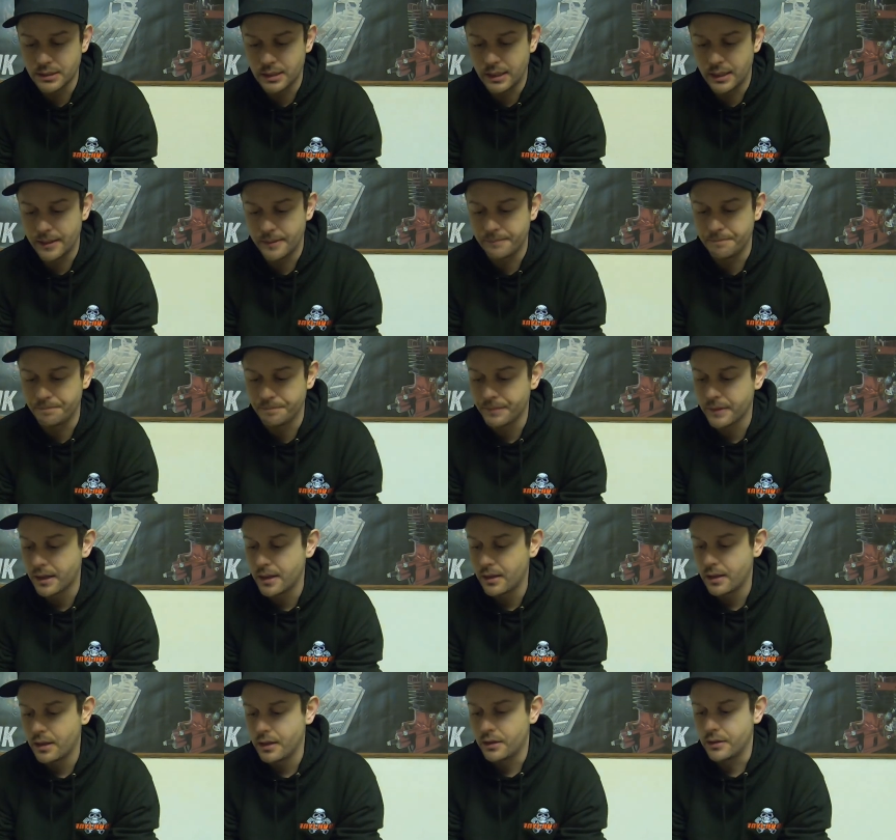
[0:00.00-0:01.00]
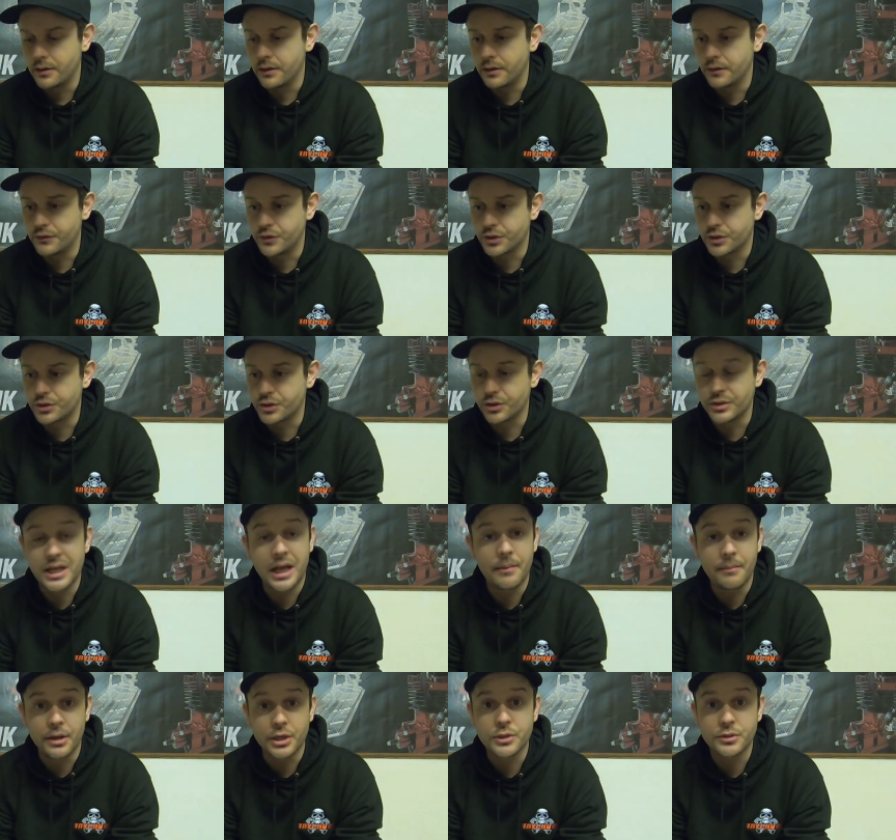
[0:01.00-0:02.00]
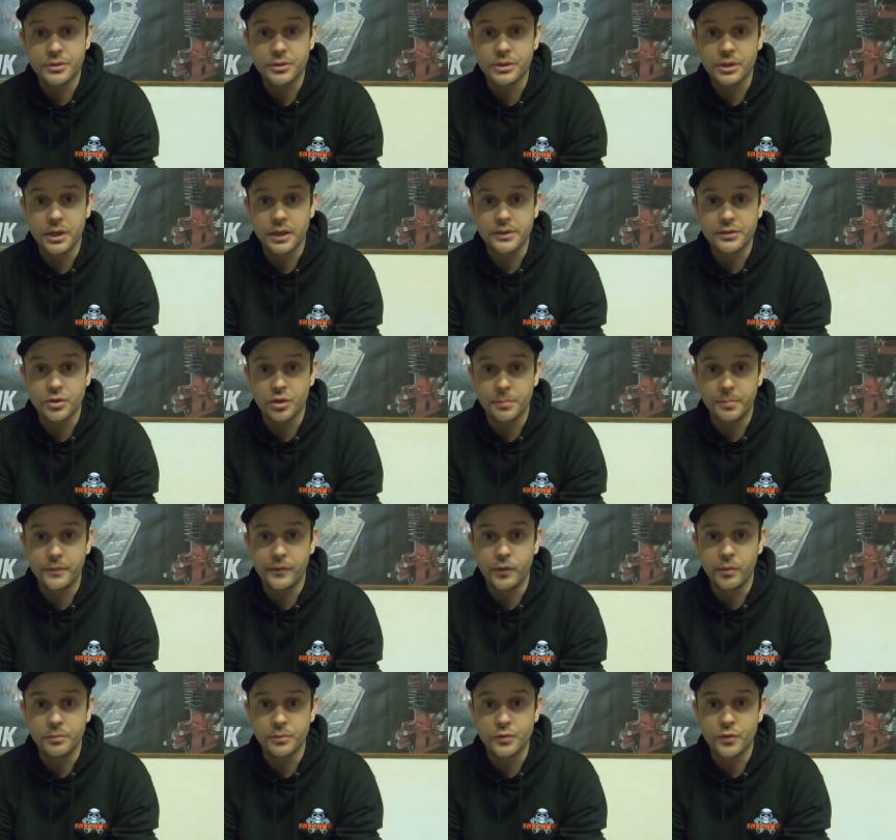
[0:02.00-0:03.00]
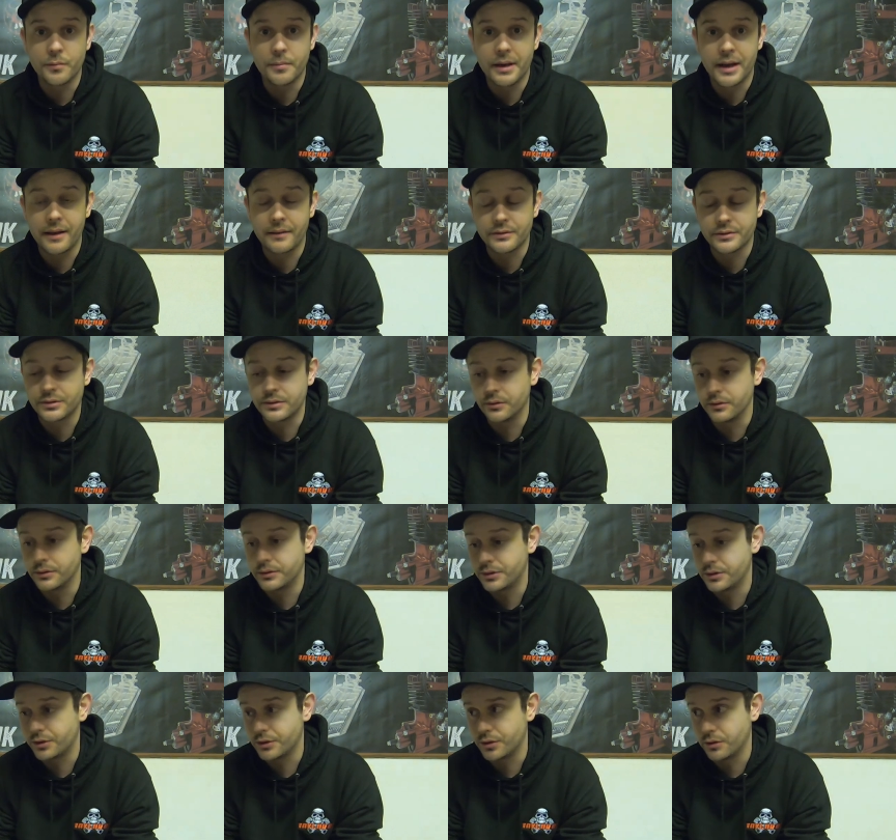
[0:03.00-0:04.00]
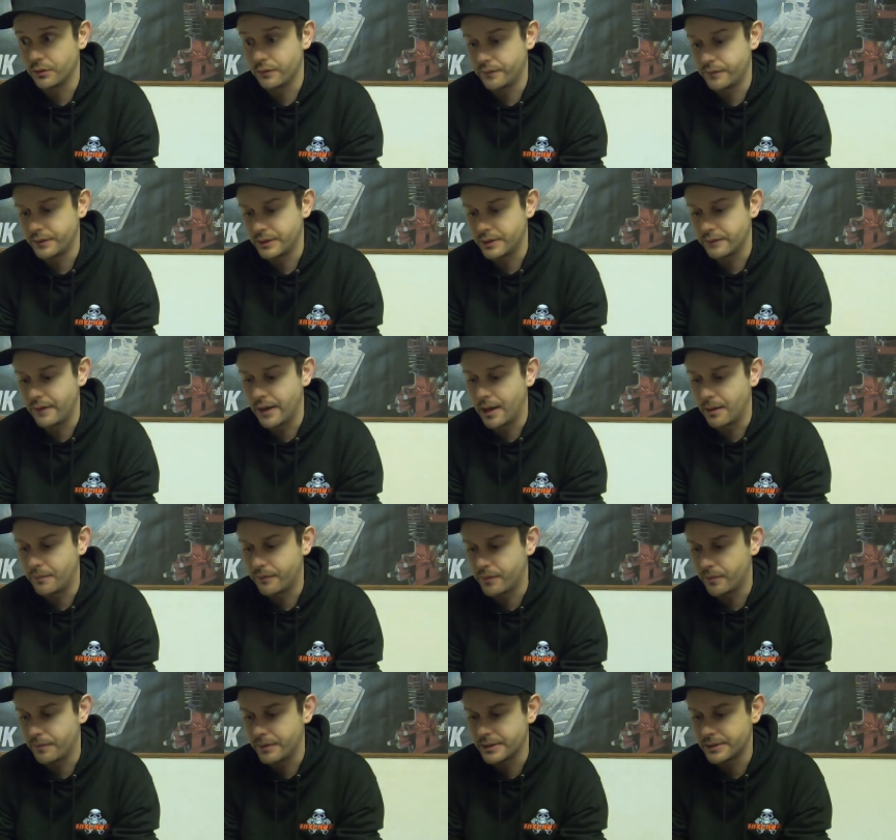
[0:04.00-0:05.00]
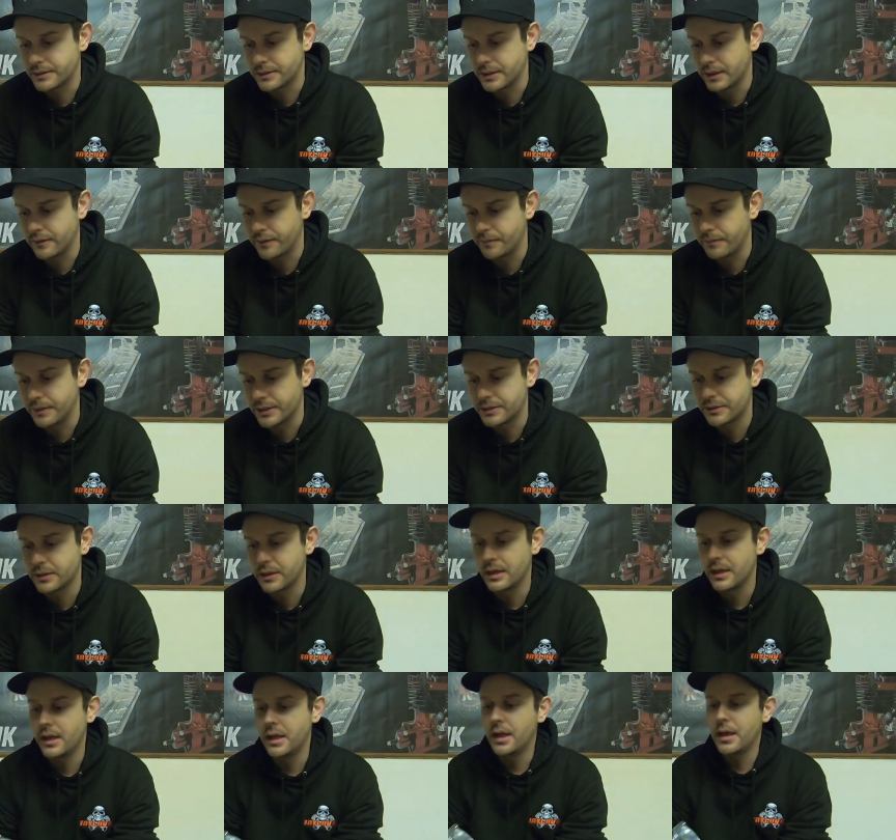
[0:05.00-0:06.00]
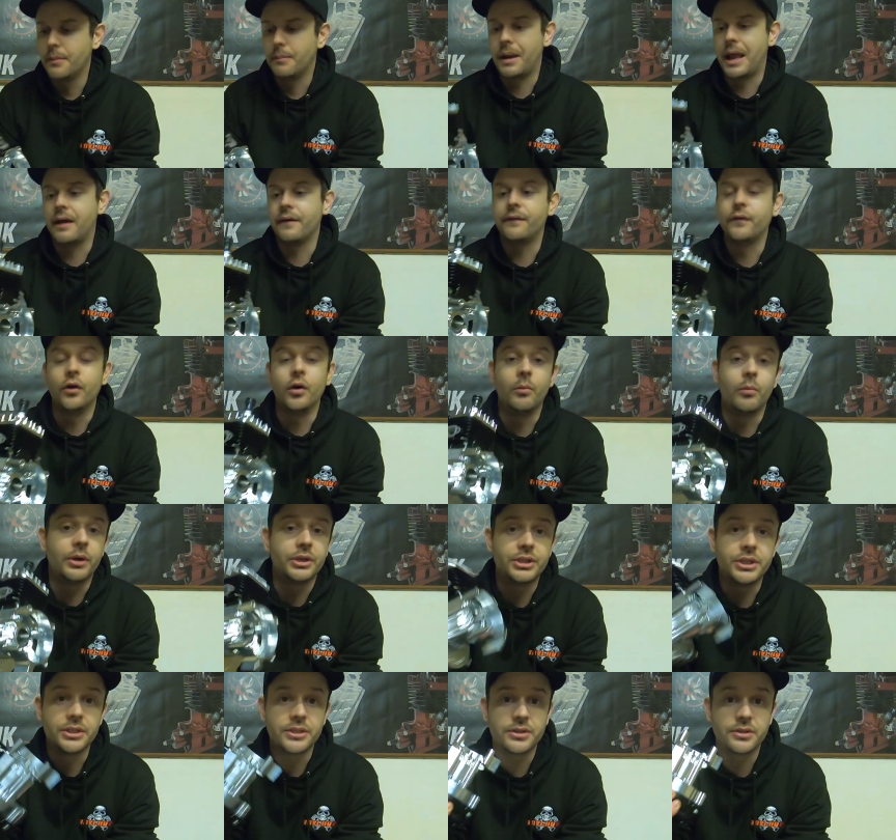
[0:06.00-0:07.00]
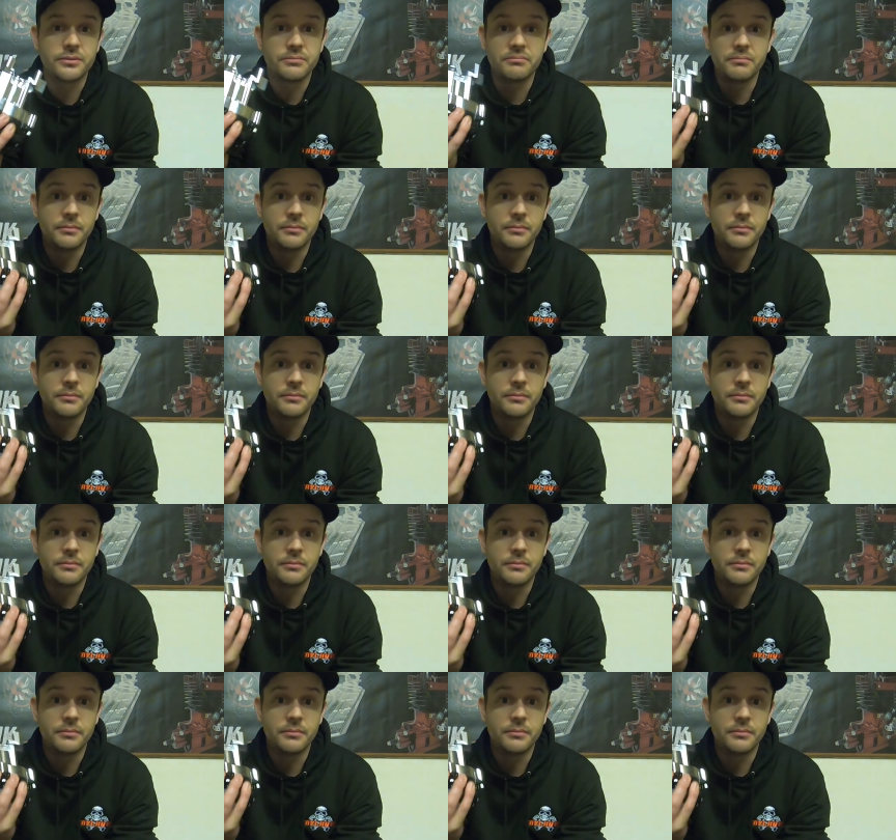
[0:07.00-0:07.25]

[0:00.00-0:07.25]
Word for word: Um, Just, just how much uh, sort of performance we've been able to, to sort of develop from this uh, from this platform, which is,